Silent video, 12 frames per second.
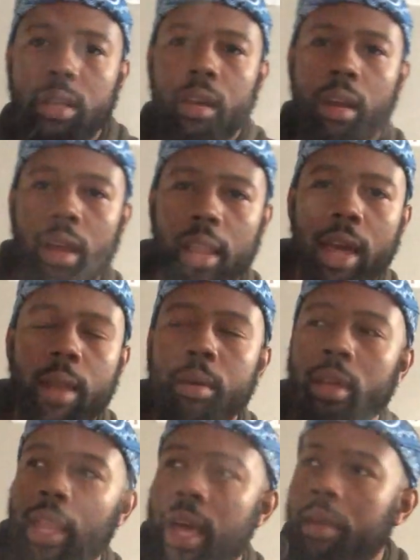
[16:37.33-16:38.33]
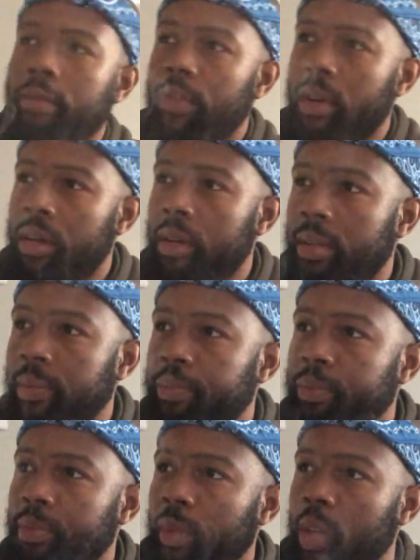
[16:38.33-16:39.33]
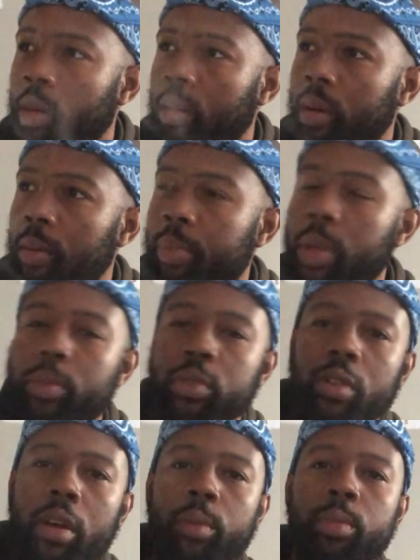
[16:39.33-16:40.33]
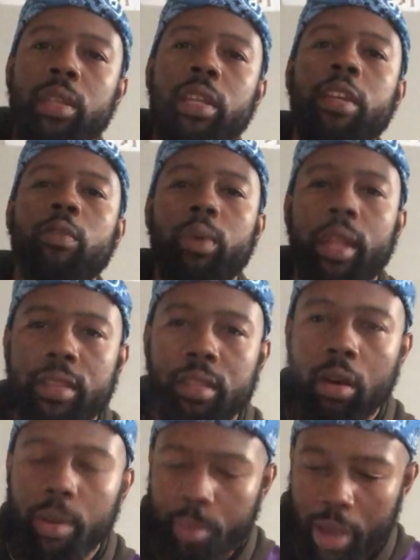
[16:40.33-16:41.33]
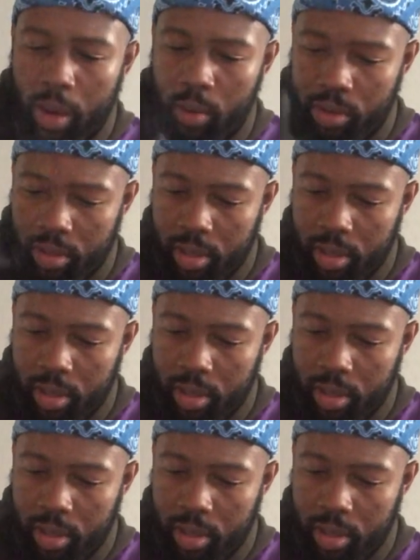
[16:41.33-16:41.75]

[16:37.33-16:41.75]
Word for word: Uh, a lot of a lot of um, uh, uh, people started to believe when they saw the power.